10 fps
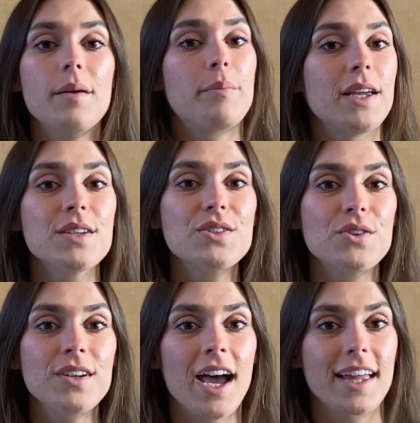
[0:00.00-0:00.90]
Being a
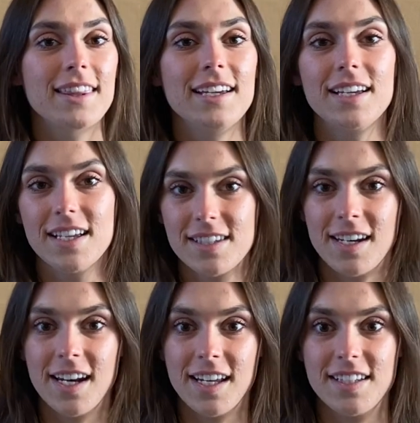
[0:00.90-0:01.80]
student athlete
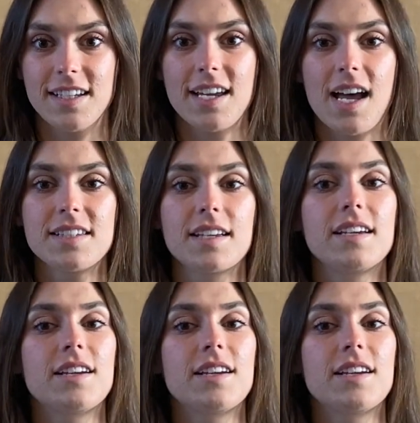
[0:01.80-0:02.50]
isn't an easy task.